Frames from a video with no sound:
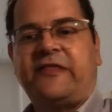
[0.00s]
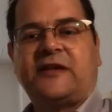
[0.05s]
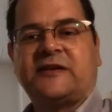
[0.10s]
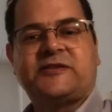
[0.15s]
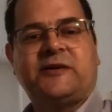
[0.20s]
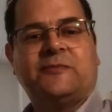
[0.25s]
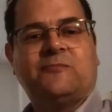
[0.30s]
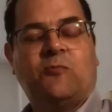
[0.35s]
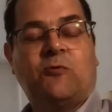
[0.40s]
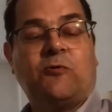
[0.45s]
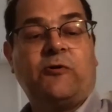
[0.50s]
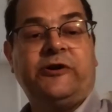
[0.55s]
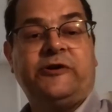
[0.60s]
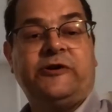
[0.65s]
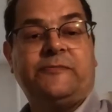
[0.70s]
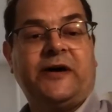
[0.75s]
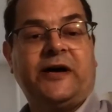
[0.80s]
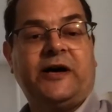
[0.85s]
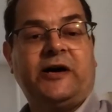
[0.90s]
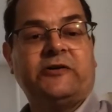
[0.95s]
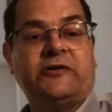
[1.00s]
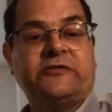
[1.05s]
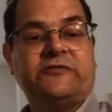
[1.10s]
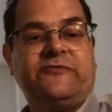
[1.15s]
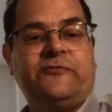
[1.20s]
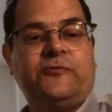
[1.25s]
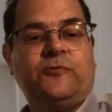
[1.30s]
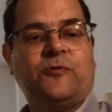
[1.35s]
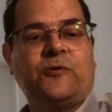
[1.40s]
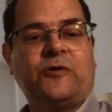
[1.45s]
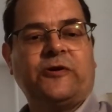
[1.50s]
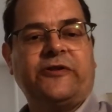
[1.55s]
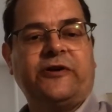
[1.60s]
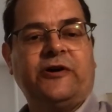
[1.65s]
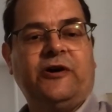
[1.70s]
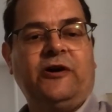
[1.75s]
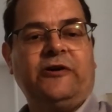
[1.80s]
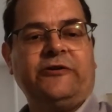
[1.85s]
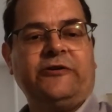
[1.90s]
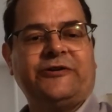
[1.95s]
I'm worried about for the
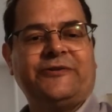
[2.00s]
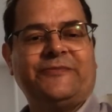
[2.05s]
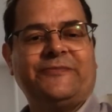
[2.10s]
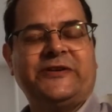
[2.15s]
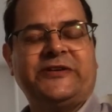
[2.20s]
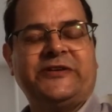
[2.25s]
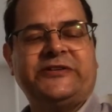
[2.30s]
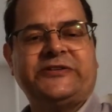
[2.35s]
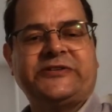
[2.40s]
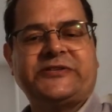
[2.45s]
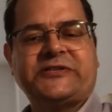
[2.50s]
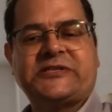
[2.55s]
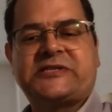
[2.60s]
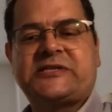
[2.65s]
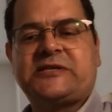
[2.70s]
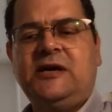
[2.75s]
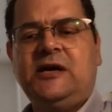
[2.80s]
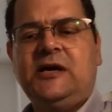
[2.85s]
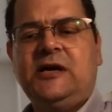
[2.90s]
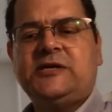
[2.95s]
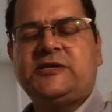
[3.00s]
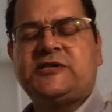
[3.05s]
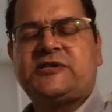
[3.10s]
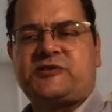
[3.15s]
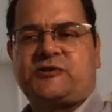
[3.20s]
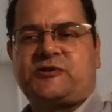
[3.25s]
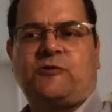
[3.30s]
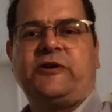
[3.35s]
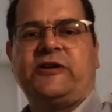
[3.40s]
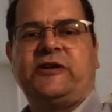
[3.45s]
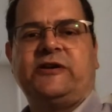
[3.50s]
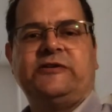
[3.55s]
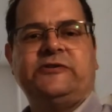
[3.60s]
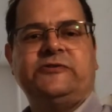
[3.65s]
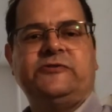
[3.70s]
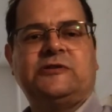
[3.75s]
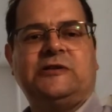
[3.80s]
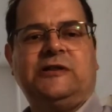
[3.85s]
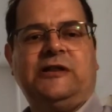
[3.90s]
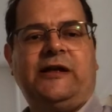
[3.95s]
autumn is starting a new
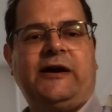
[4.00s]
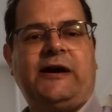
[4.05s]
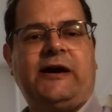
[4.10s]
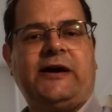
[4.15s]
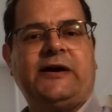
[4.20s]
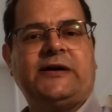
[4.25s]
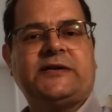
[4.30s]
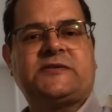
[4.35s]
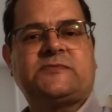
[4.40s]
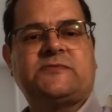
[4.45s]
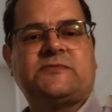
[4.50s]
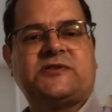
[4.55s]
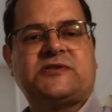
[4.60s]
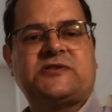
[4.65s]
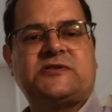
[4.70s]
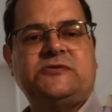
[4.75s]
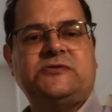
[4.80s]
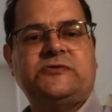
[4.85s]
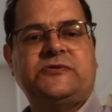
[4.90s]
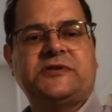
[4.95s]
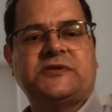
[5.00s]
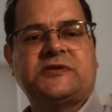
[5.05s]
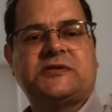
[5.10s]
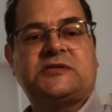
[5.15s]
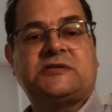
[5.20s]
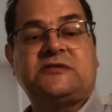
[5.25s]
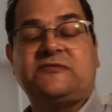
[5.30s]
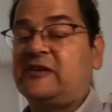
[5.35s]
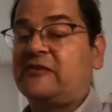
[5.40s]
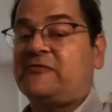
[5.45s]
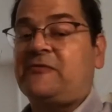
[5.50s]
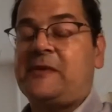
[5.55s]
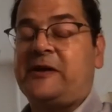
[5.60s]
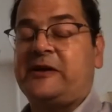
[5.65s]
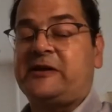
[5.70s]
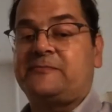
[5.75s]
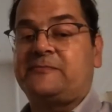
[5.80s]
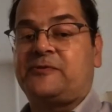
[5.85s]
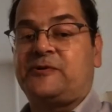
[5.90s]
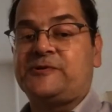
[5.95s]
class with students never met
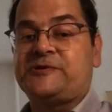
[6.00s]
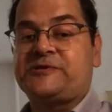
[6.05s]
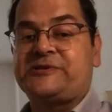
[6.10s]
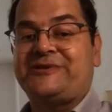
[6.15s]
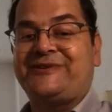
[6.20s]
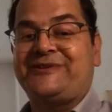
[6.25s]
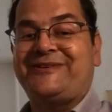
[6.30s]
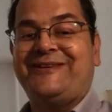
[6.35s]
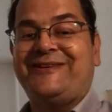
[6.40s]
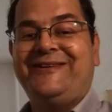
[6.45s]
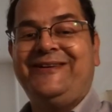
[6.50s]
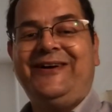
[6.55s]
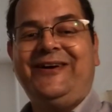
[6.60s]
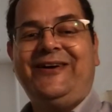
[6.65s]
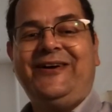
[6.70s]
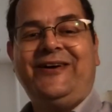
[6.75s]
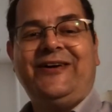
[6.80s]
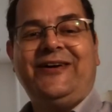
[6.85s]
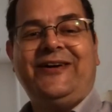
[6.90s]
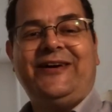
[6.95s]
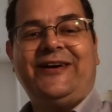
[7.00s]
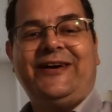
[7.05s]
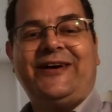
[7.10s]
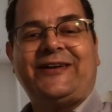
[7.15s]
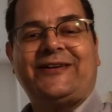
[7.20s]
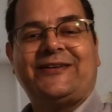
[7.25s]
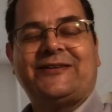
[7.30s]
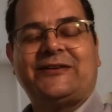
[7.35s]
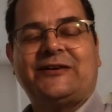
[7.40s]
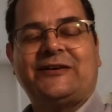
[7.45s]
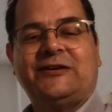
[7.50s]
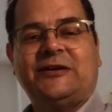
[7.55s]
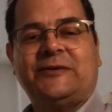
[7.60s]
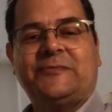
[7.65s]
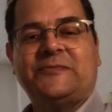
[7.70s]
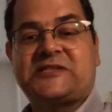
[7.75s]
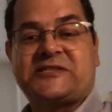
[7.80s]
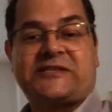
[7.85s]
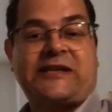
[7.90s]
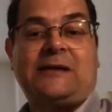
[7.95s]
in person, and
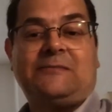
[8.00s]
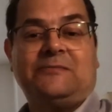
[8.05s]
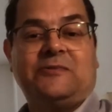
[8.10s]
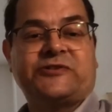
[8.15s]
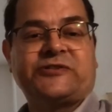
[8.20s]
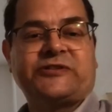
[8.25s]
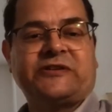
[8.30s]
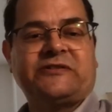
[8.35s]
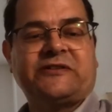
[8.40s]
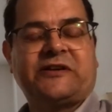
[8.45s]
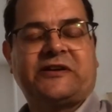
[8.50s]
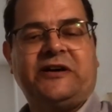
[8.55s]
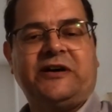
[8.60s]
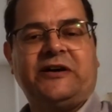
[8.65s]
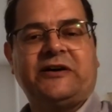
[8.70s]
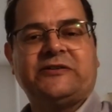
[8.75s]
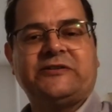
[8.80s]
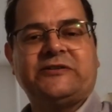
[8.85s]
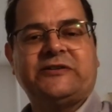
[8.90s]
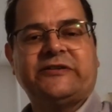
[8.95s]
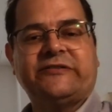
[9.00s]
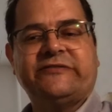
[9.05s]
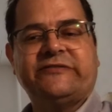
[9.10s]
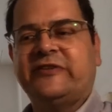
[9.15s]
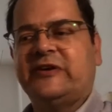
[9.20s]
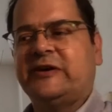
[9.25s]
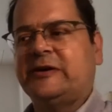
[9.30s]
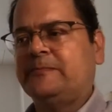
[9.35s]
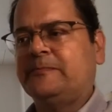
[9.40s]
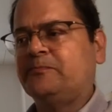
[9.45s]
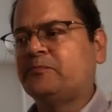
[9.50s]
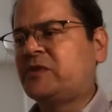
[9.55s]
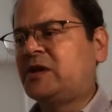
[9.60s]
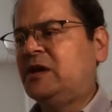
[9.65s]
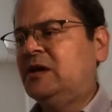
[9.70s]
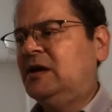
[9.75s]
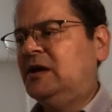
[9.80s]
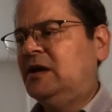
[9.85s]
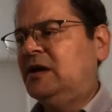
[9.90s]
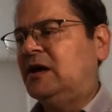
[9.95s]
establishing the kind of
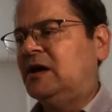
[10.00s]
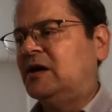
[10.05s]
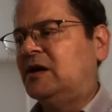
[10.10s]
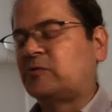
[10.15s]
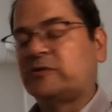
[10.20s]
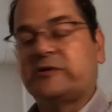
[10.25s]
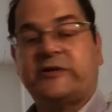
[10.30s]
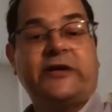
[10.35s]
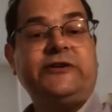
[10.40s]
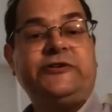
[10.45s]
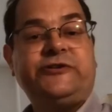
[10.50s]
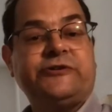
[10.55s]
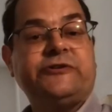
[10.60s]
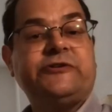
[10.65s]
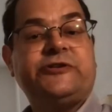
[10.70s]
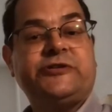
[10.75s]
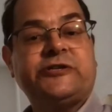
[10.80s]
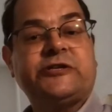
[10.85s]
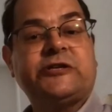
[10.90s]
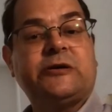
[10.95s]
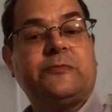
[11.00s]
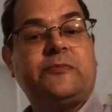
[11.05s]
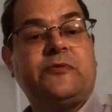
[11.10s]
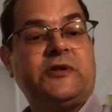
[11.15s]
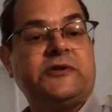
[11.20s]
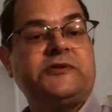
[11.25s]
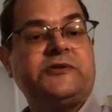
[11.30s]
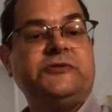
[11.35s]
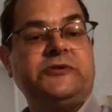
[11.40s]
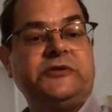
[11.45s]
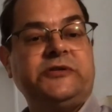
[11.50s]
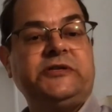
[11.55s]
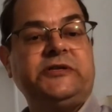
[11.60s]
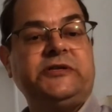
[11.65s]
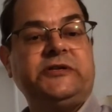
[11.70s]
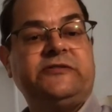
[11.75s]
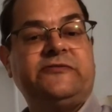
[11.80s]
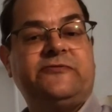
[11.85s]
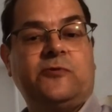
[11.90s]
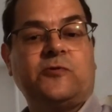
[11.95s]
a relationship that you
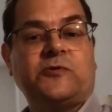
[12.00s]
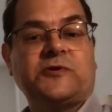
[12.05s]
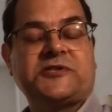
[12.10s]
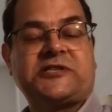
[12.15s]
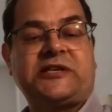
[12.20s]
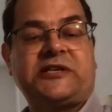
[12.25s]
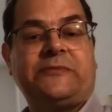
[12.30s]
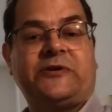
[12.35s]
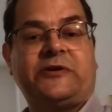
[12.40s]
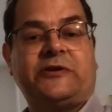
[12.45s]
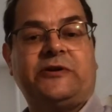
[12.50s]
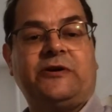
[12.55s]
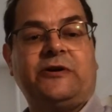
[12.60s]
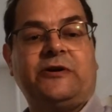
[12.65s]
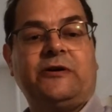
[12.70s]
need for a seminar.